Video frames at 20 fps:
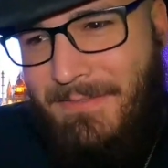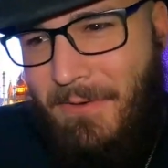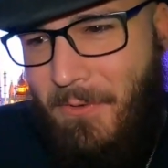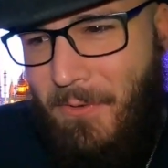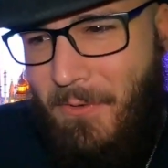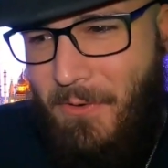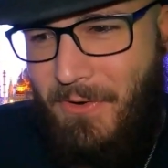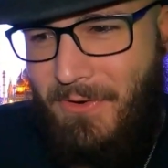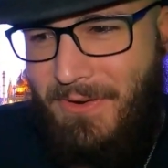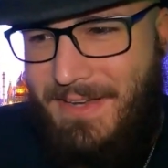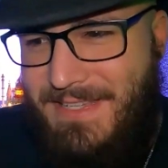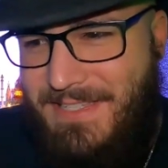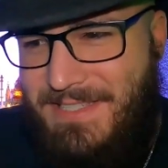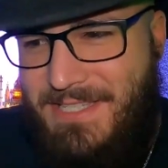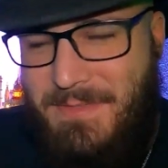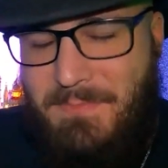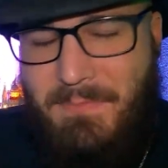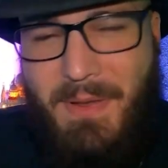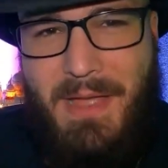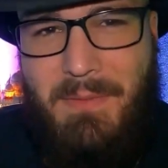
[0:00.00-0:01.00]
or is
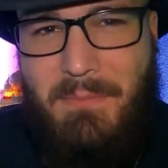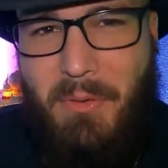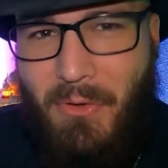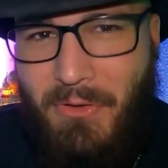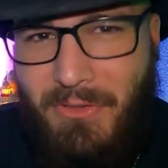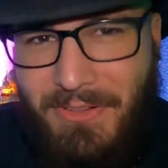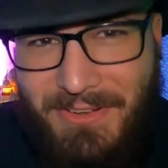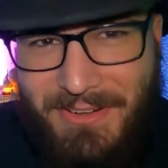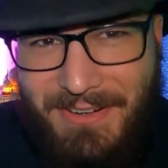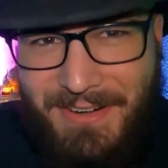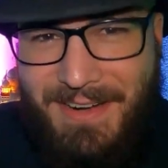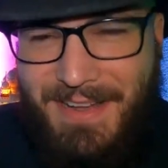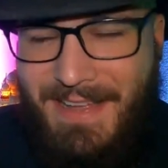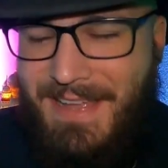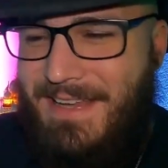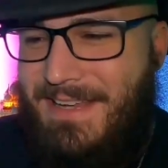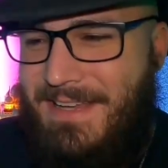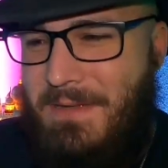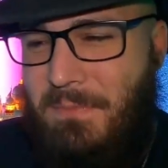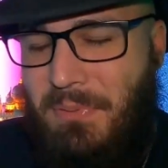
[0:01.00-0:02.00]
just bipolar,
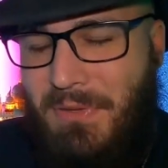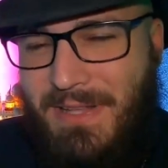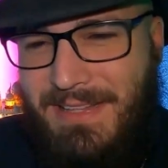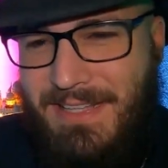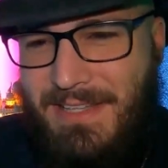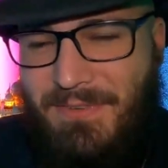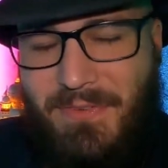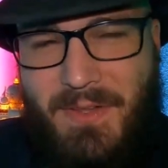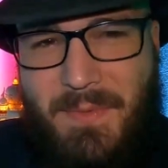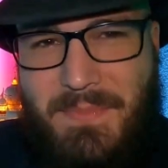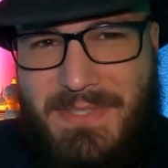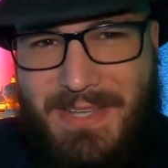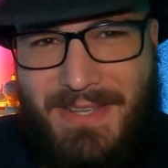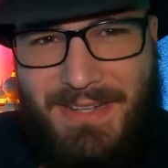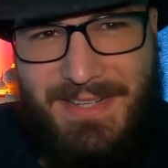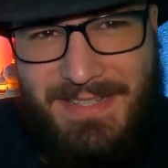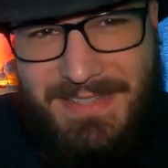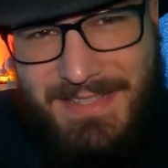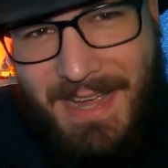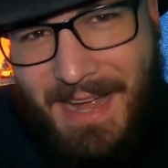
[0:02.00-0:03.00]
completely flips
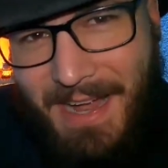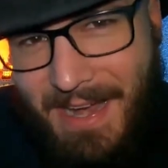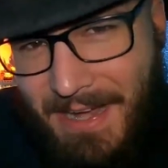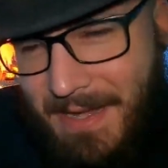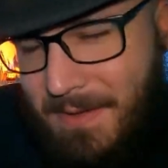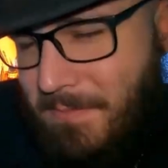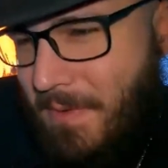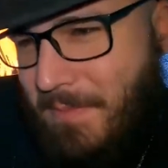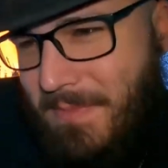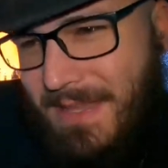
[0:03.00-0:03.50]
on a dime.